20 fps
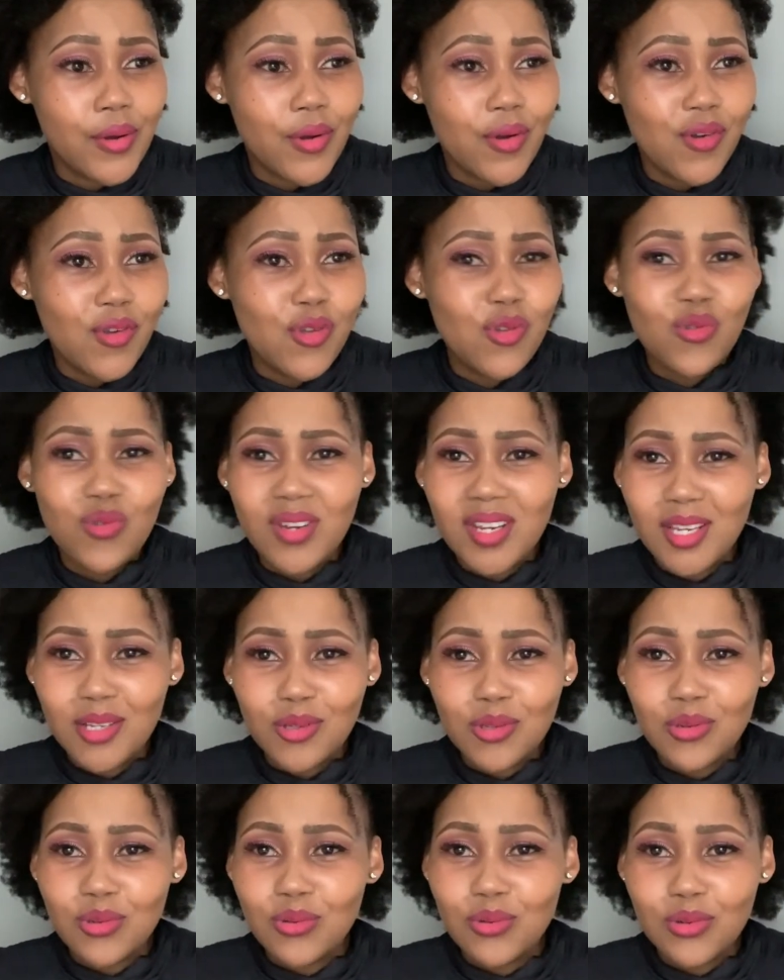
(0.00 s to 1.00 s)
You
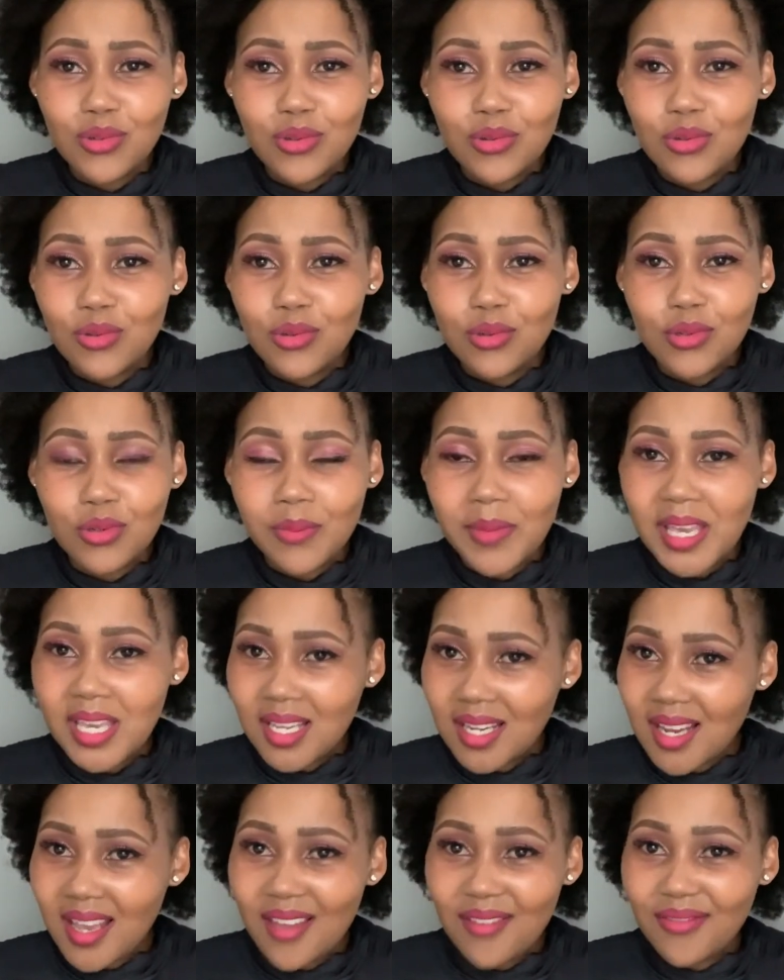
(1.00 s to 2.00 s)
need to make an
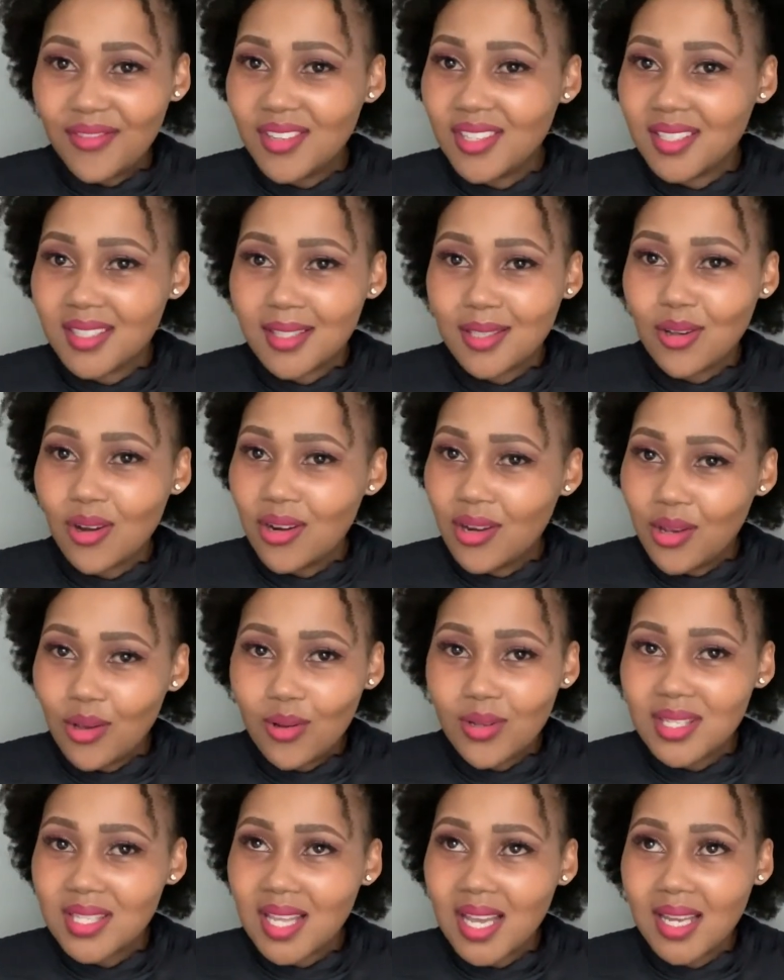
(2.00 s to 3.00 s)
effort on your
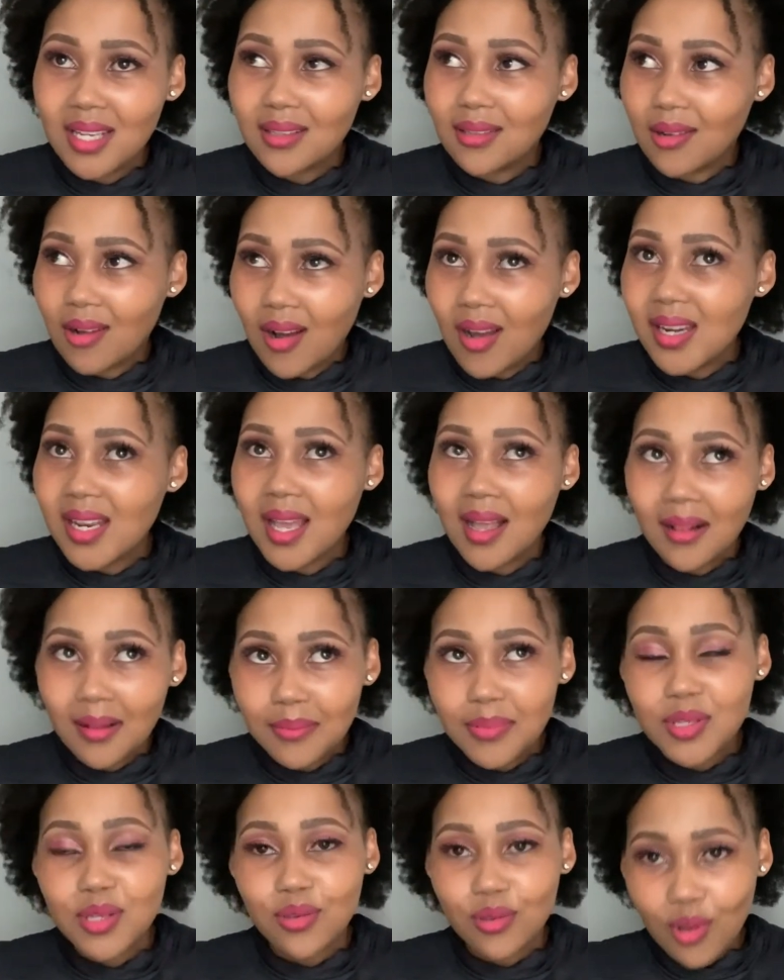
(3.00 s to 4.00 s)
side. God
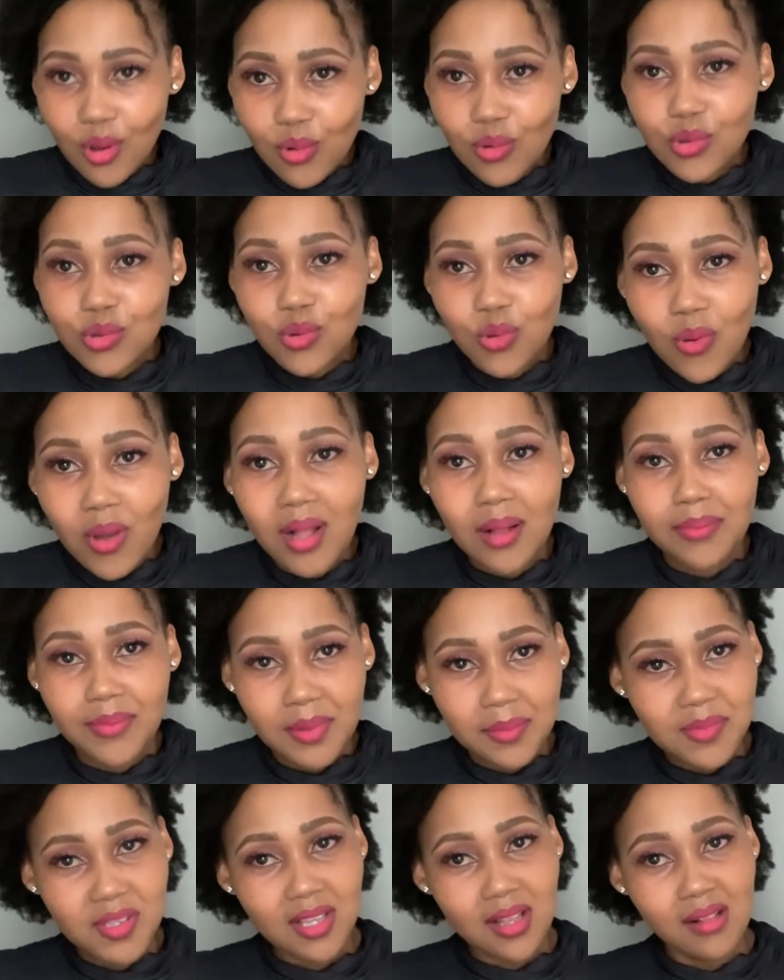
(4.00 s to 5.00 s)
helps those who help
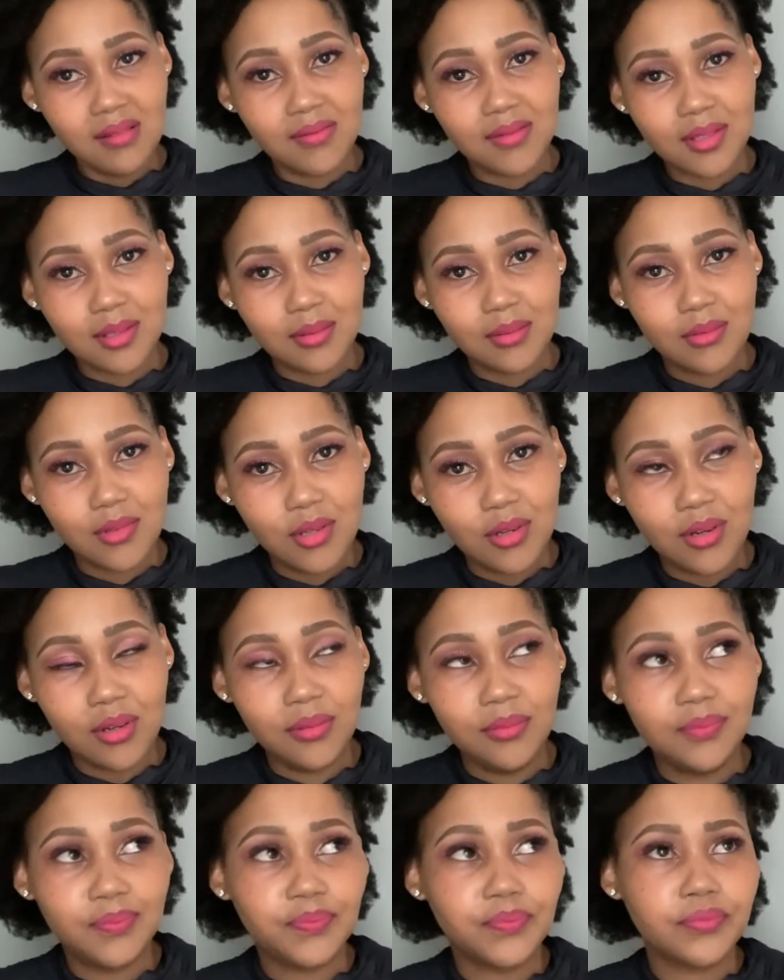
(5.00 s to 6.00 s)
themselves, you know.
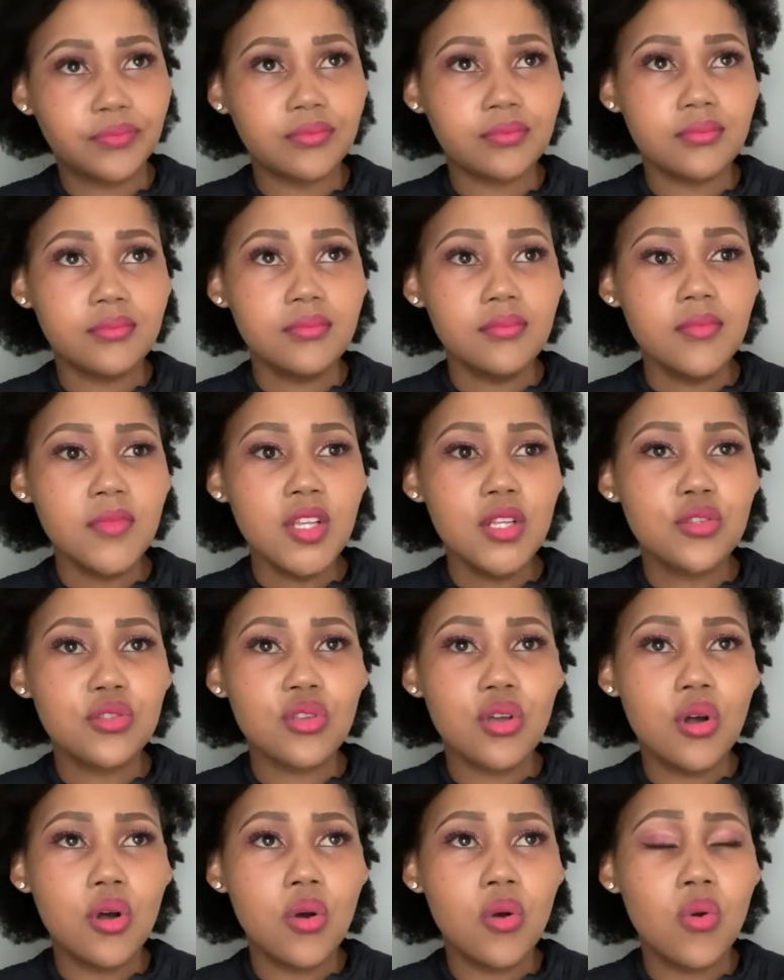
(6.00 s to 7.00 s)

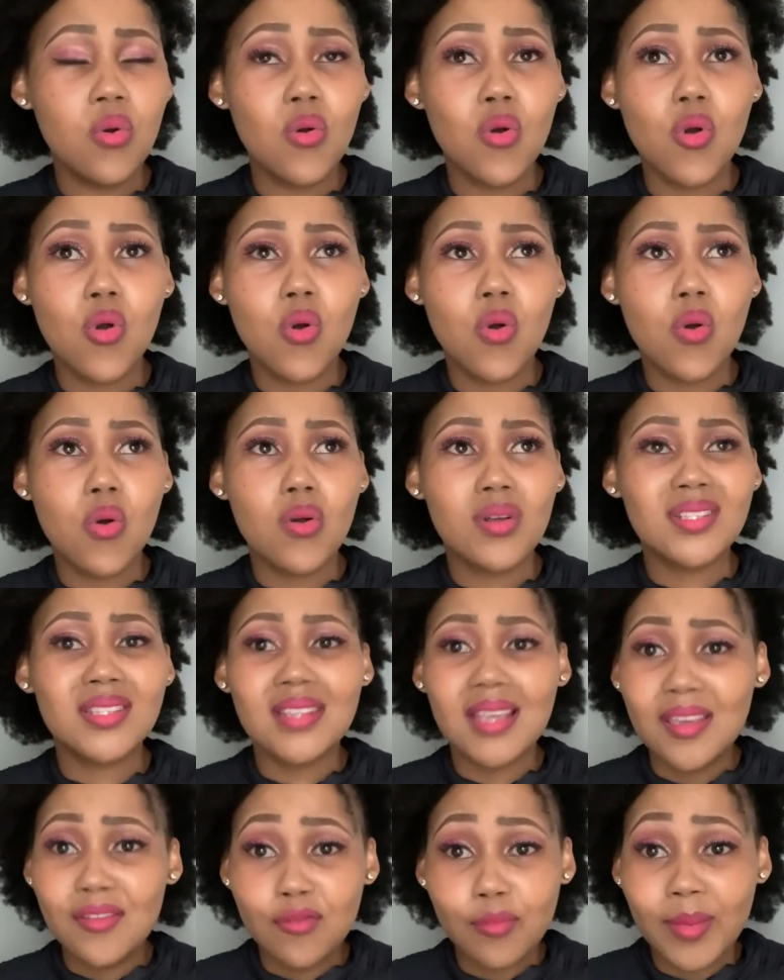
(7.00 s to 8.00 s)
So
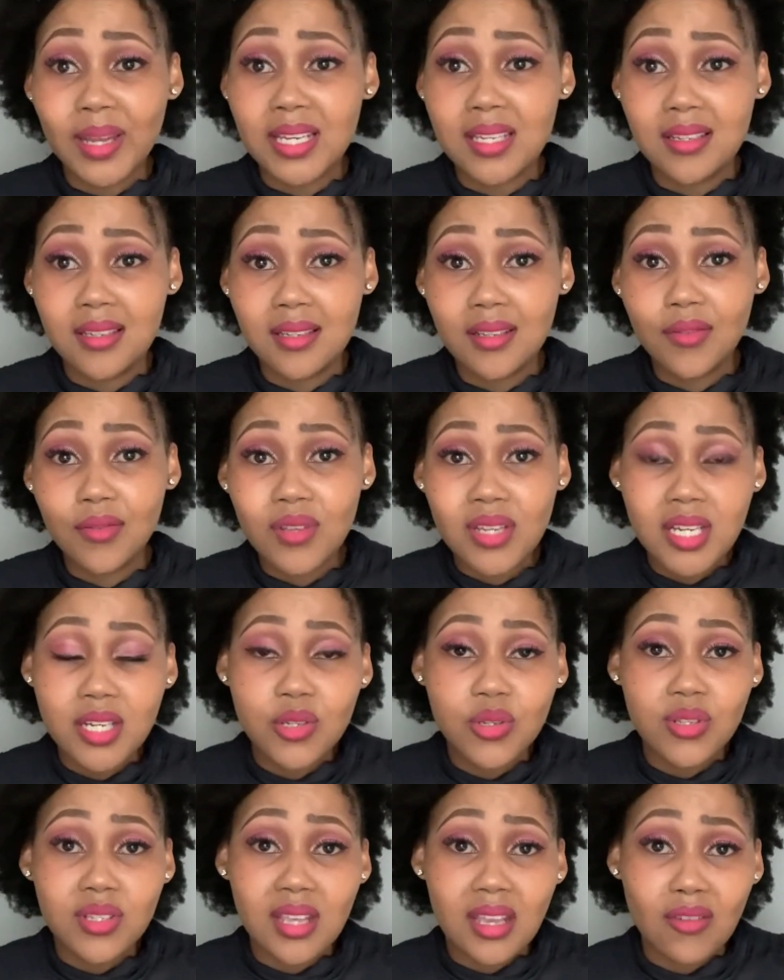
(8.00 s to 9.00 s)
save money if you need to
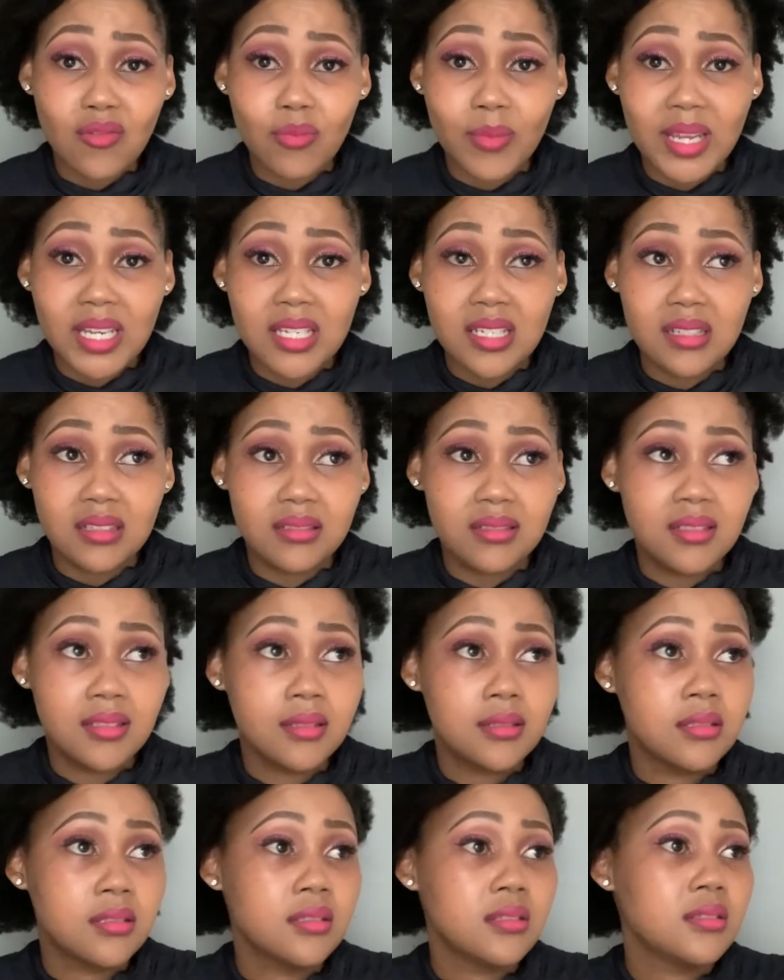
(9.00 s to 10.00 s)
save money,
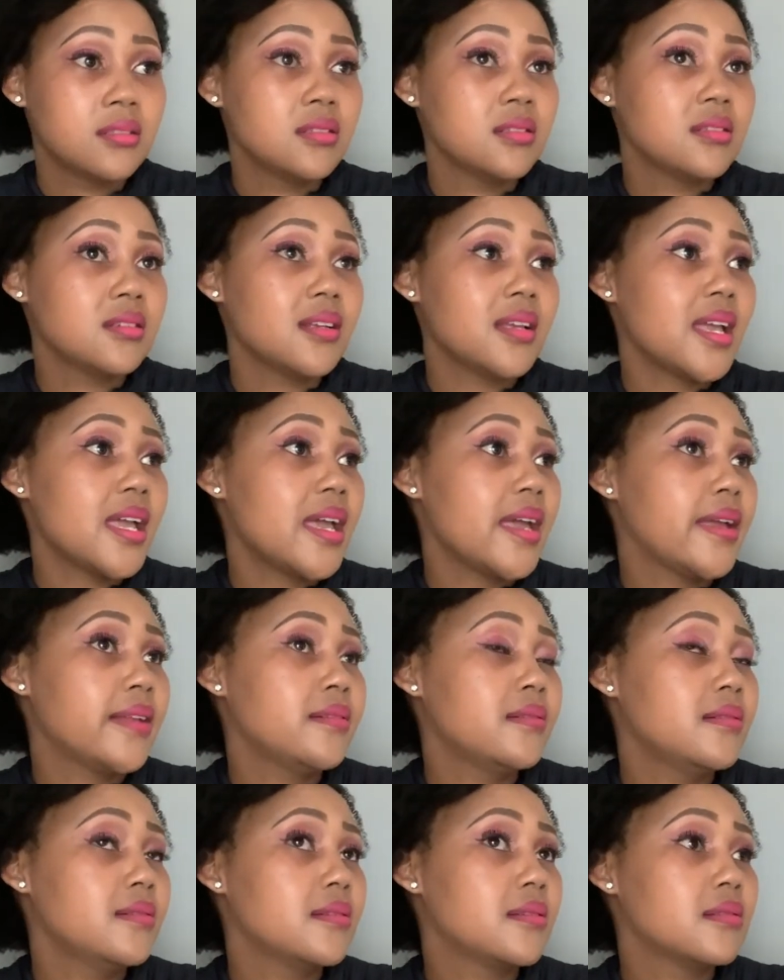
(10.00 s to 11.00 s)

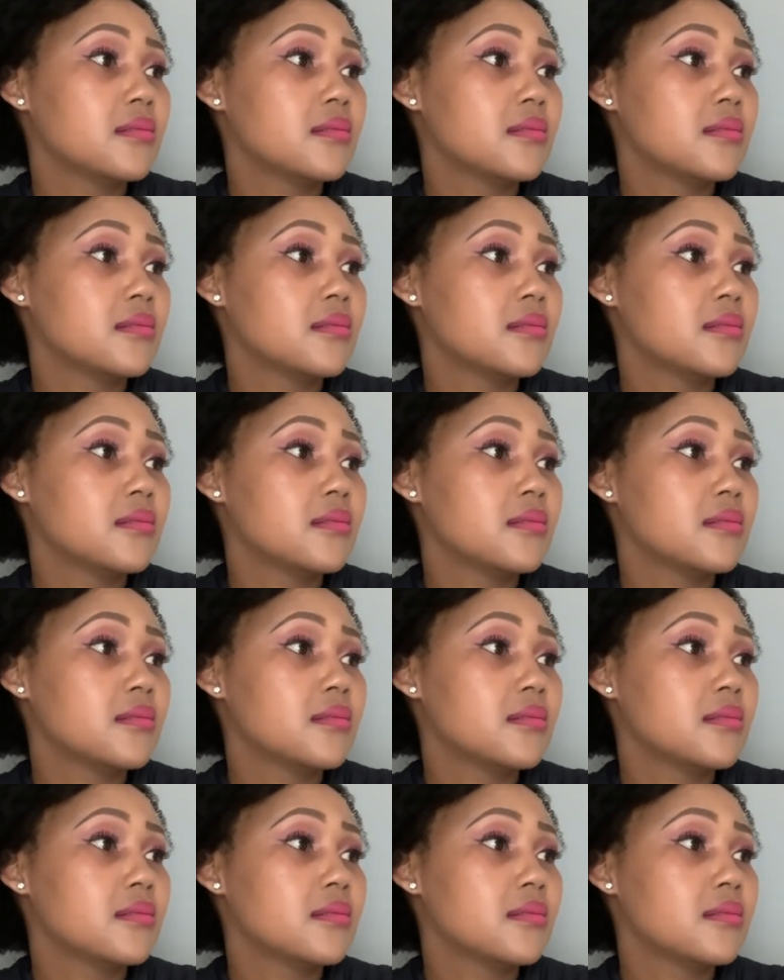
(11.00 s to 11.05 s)
and